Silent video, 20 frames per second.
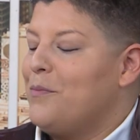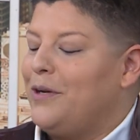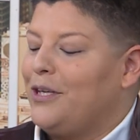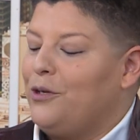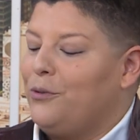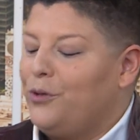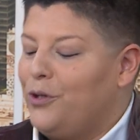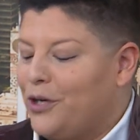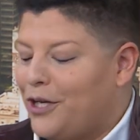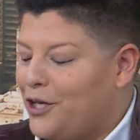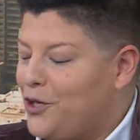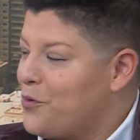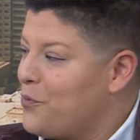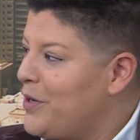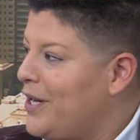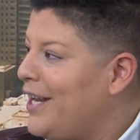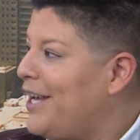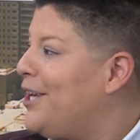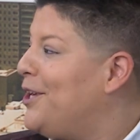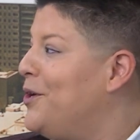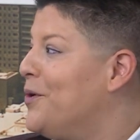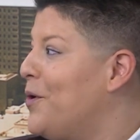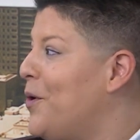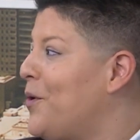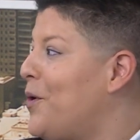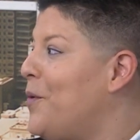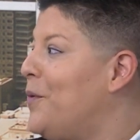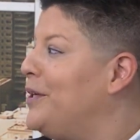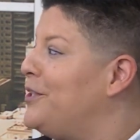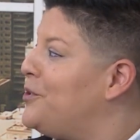but you look and you read it, you
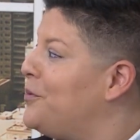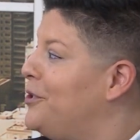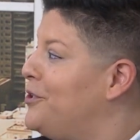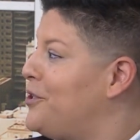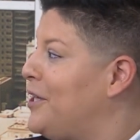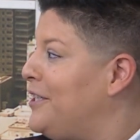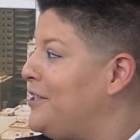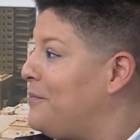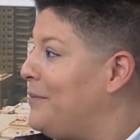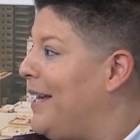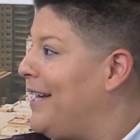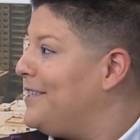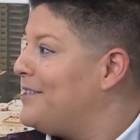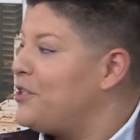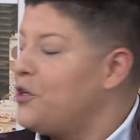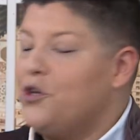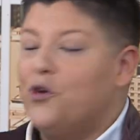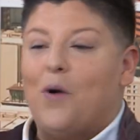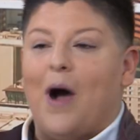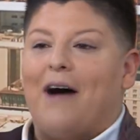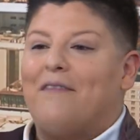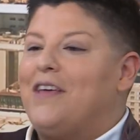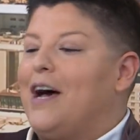don't know what to address me as. So you have